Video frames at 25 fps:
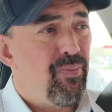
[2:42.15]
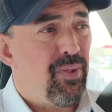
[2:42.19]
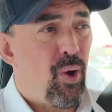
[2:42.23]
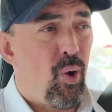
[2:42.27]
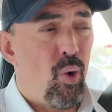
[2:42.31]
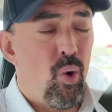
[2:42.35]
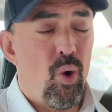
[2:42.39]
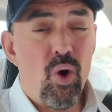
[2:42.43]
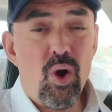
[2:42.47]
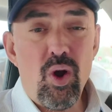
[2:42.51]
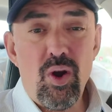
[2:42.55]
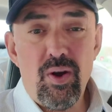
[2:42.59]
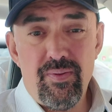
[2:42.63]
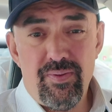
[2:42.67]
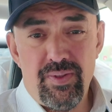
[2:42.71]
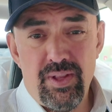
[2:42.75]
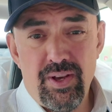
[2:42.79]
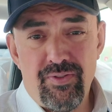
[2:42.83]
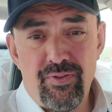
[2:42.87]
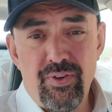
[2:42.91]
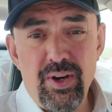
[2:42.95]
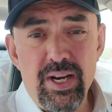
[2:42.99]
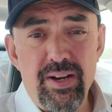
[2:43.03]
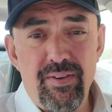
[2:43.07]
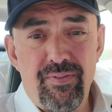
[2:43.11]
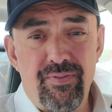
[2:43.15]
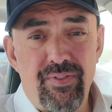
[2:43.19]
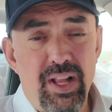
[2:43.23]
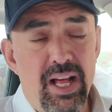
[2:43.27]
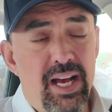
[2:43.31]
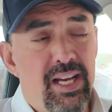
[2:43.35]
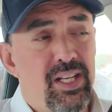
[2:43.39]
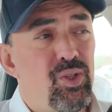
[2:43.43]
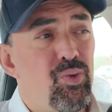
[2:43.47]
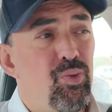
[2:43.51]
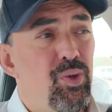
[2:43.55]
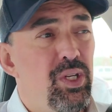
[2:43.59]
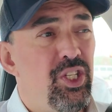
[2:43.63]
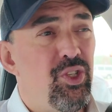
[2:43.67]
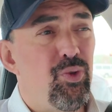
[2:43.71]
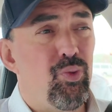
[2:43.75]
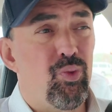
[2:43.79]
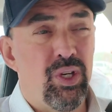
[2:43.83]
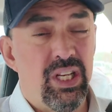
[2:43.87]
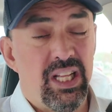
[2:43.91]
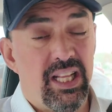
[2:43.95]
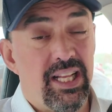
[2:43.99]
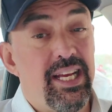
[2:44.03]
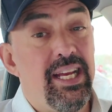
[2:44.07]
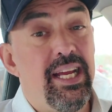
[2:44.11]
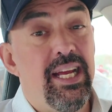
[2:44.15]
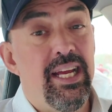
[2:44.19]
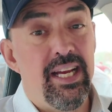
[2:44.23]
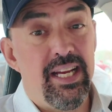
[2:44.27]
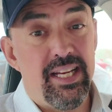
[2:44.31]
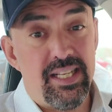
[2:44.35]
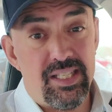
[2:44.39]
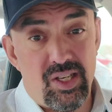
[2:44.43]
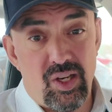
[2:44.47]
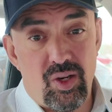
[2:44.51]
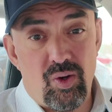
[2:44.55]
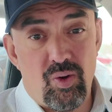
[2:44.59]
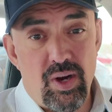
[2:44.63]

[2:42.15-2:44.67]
or the Freedom Flex, which really is a